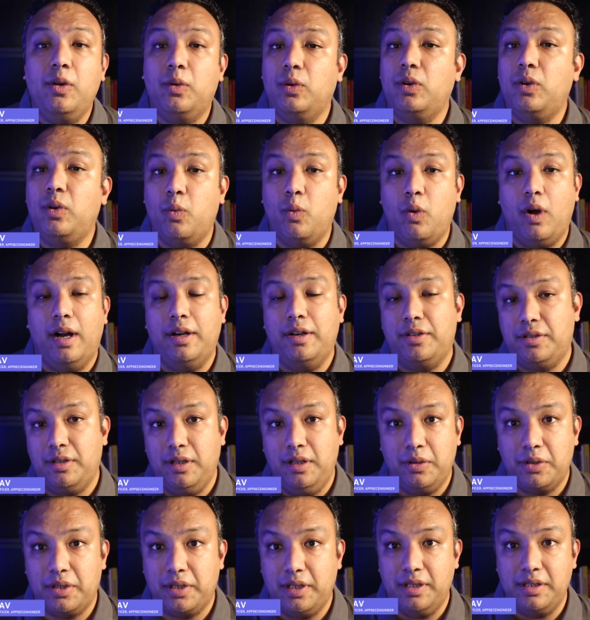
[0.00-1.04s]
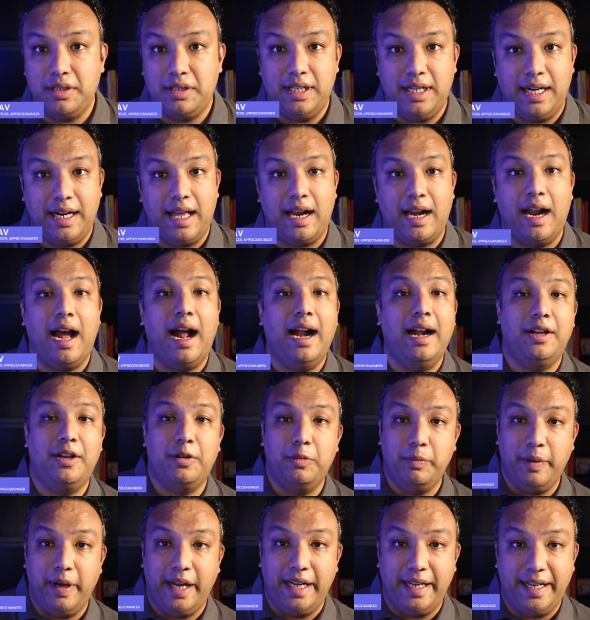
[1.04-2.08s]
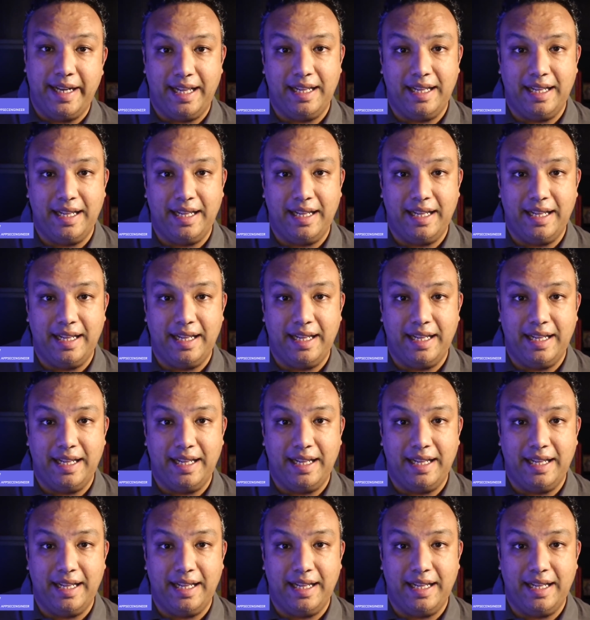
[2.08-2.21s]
want solutions that are hard to maintain.